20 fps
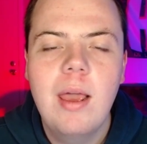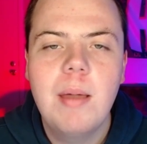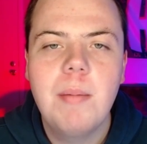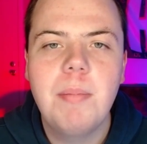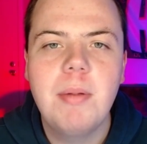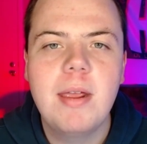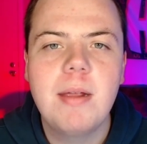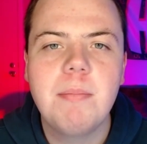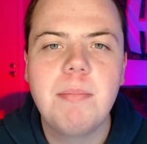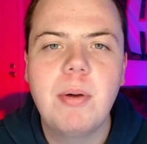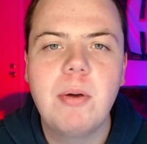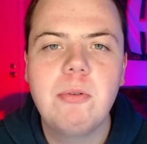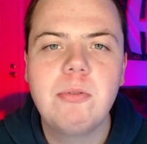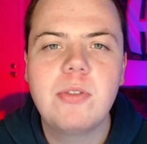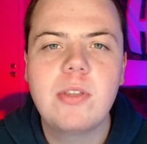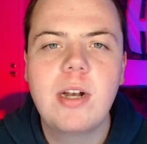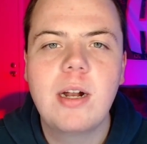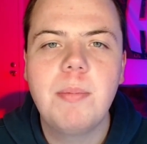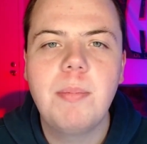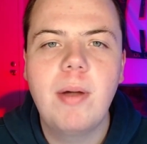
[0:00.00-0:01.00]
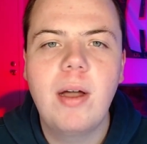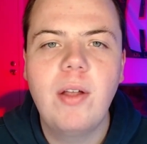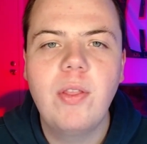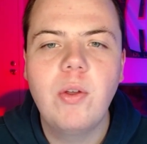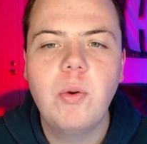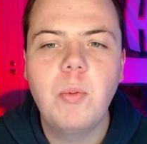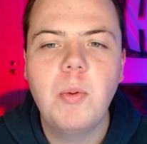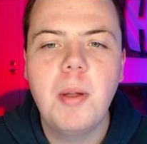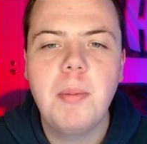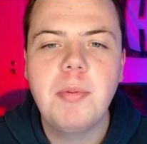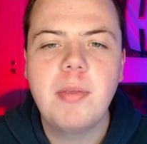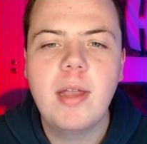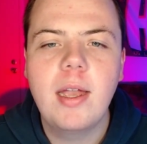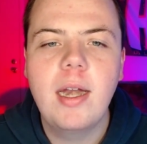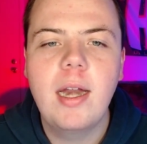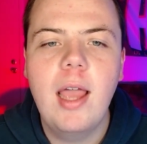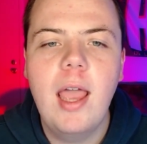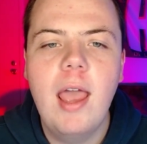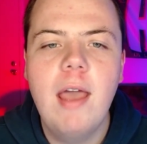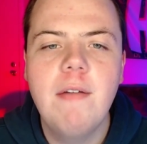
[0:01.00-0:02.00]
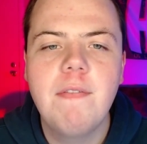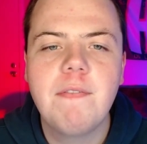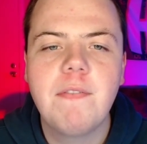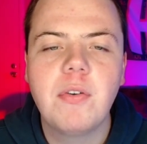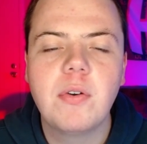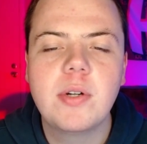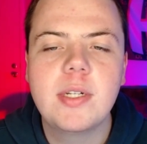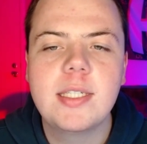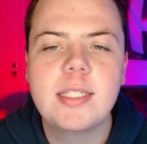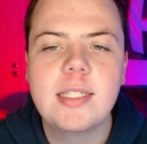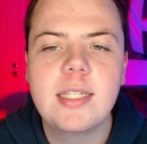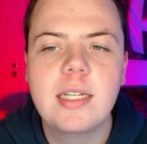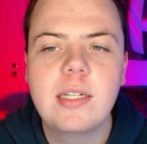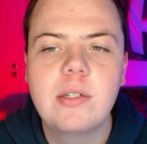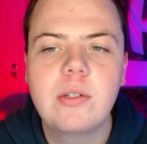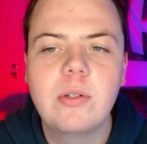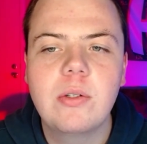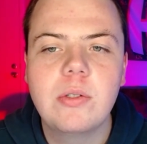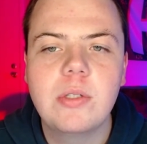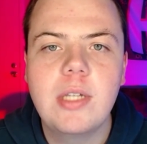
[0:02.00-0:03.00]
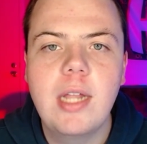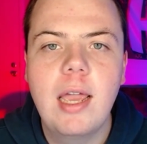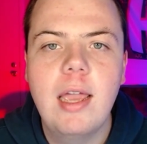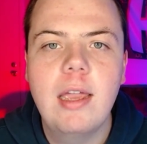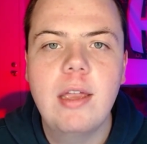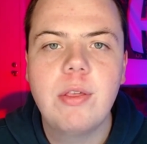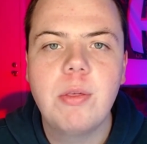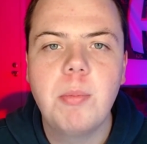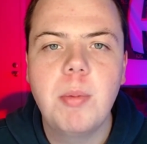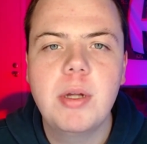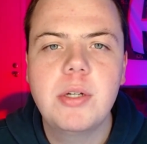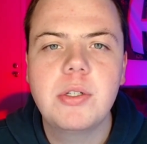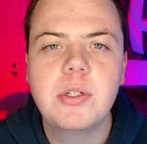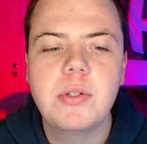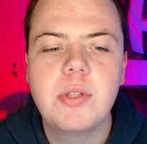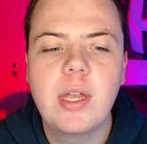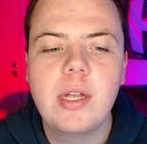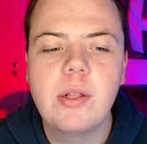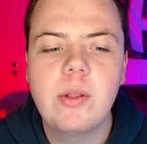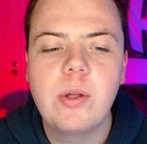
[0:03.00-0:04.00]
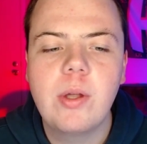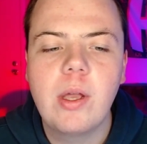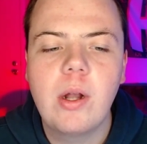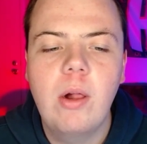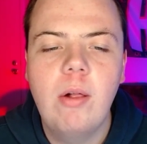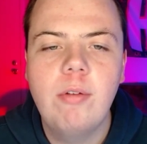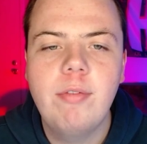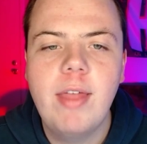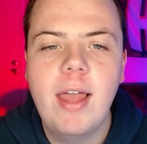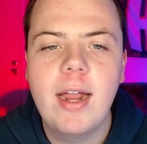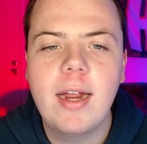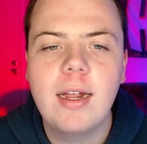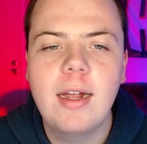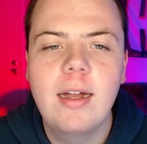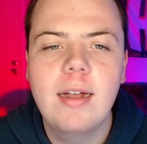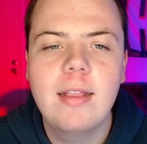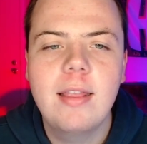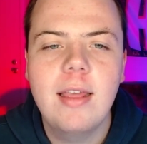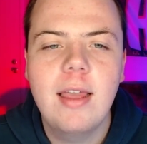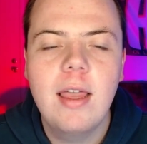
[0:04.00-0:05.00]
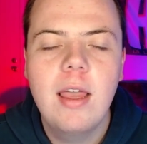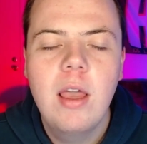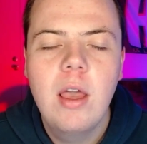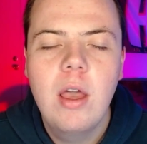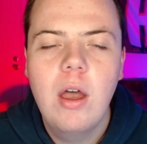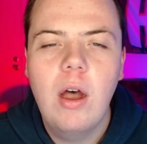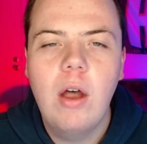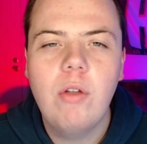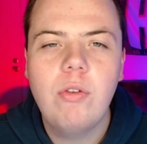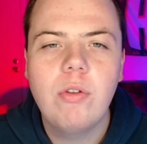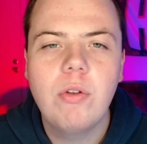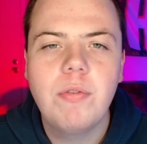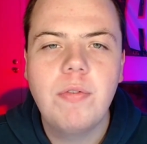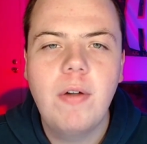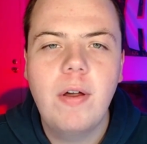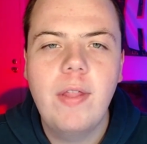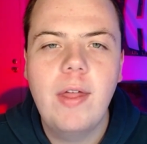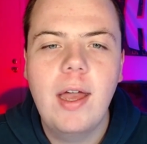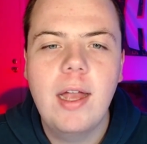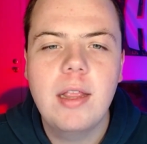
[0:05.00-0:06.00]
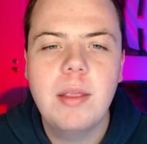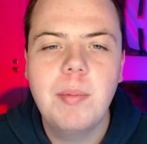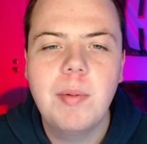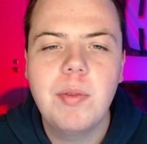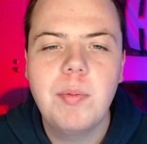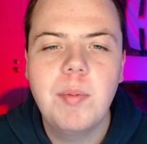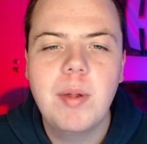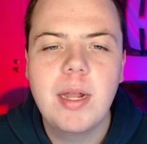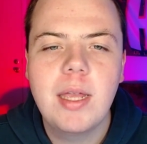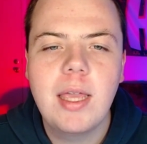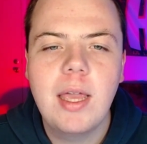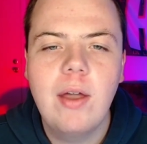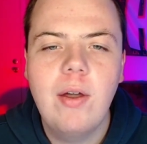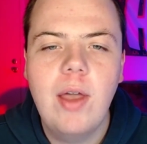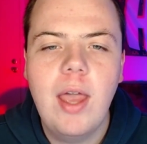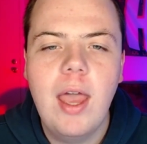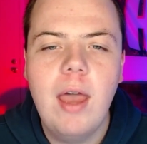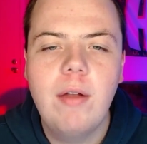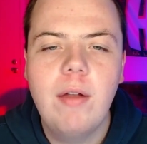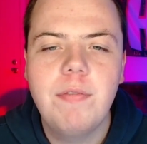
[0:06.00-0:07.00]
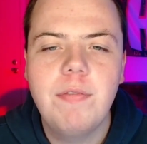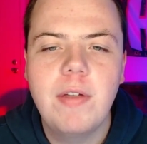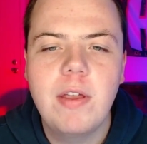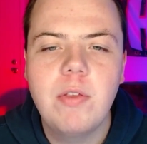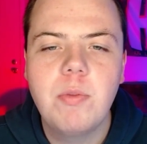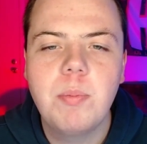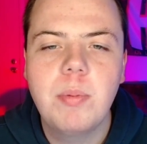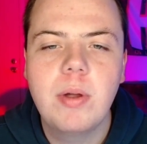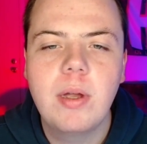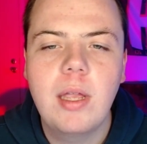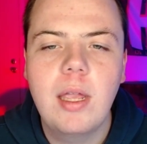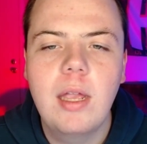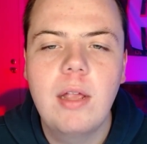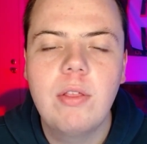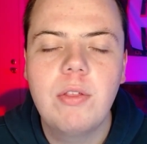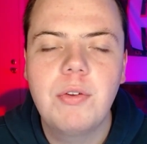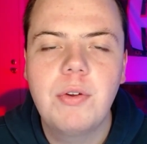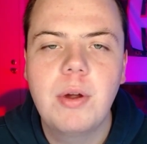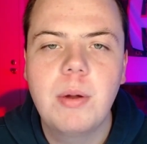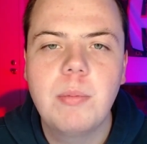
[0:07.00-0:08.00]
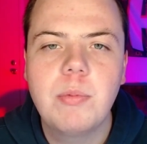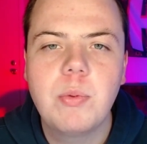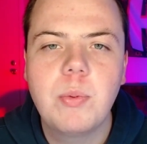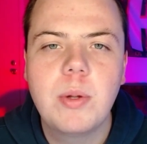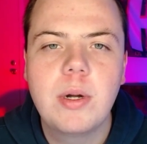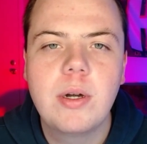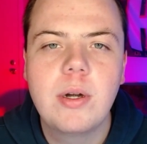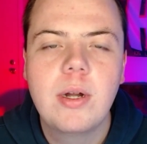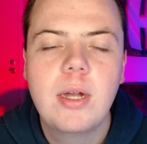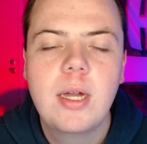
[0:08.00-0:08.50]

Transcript: being posted up on the website every single day. So make sure you take a look at all of that content. Also, follow the Hot Tip Bets main account on Facebook, Instagram, Twitter